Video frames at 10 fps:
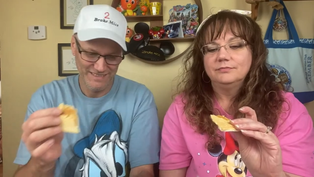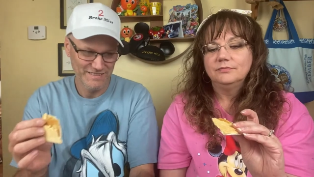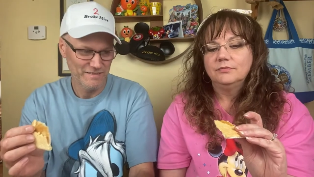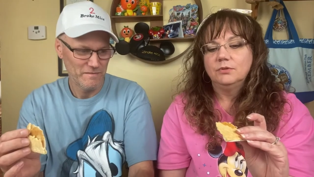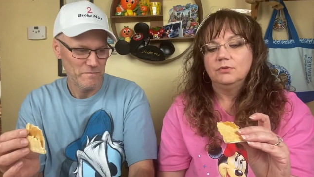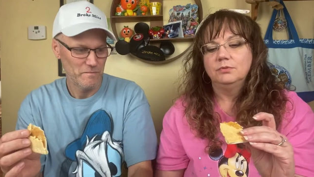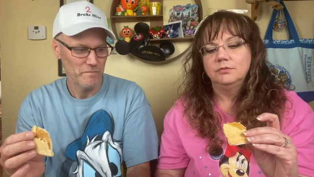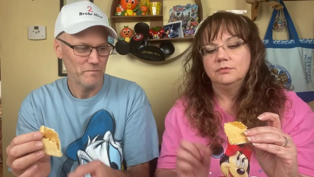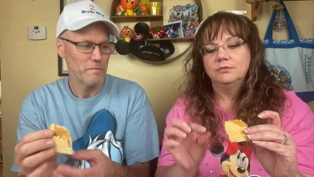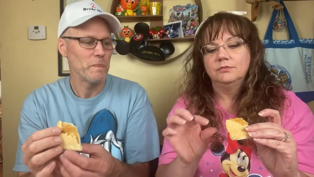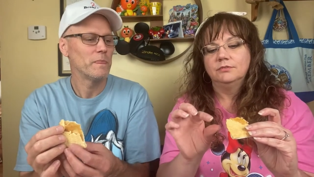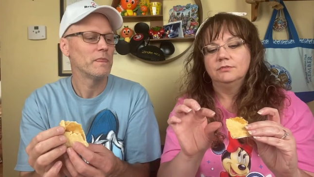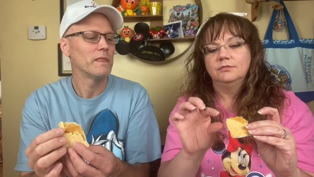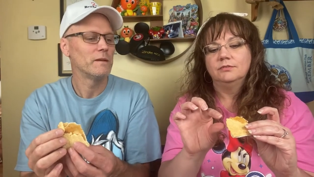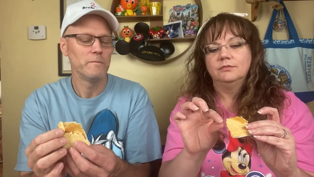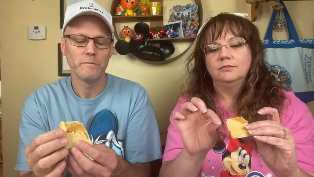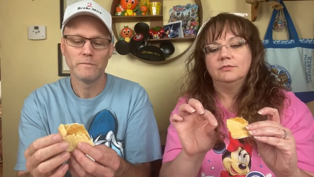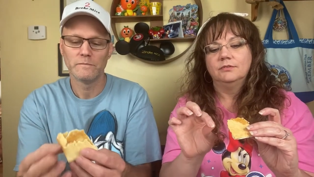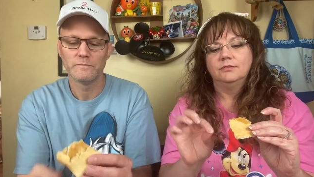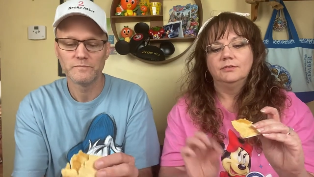
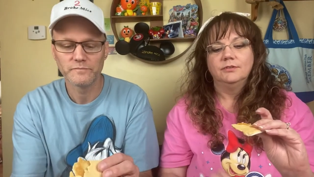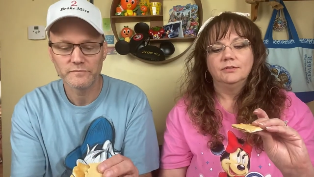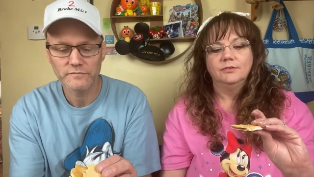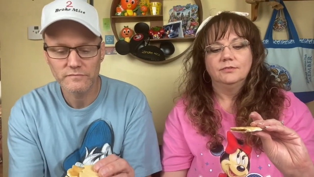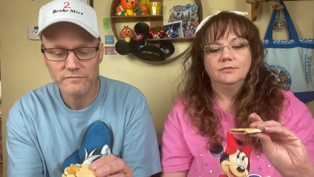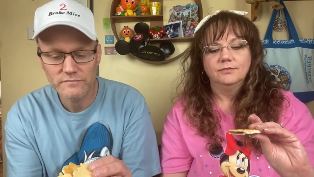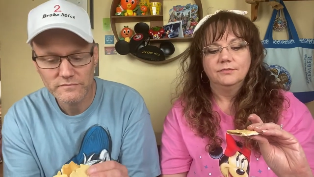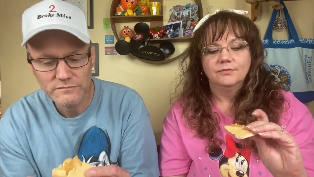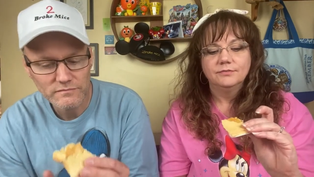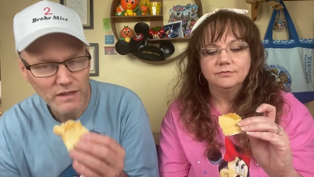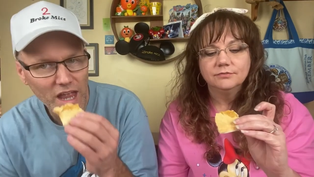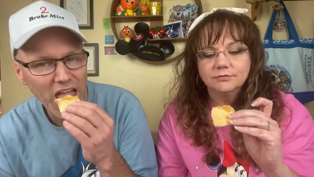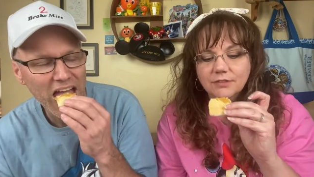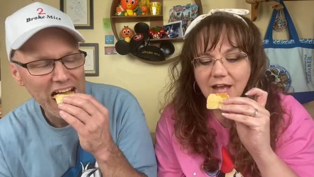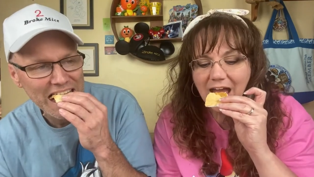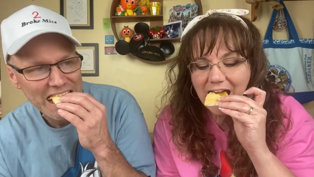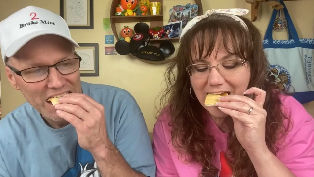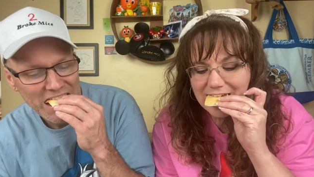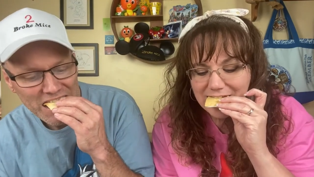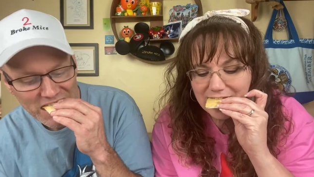
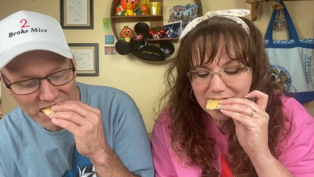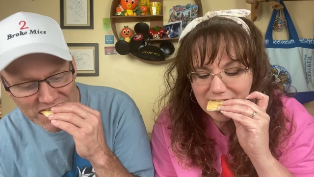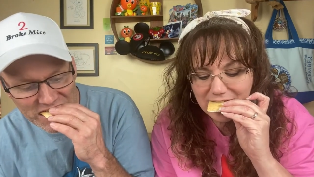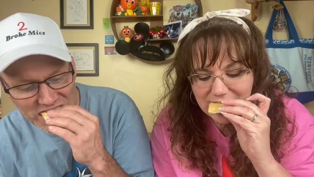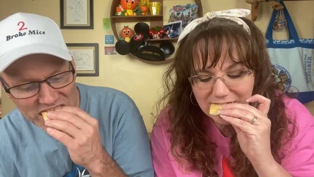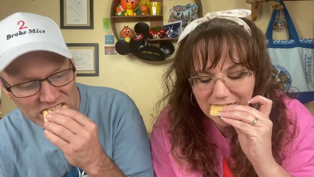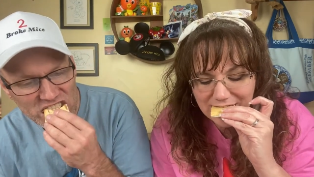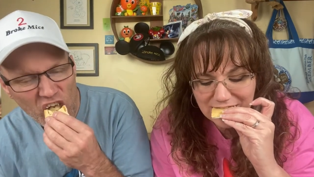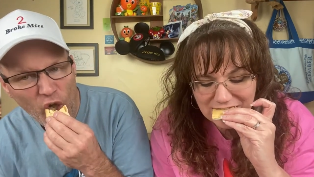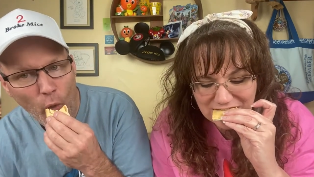Nothing is said.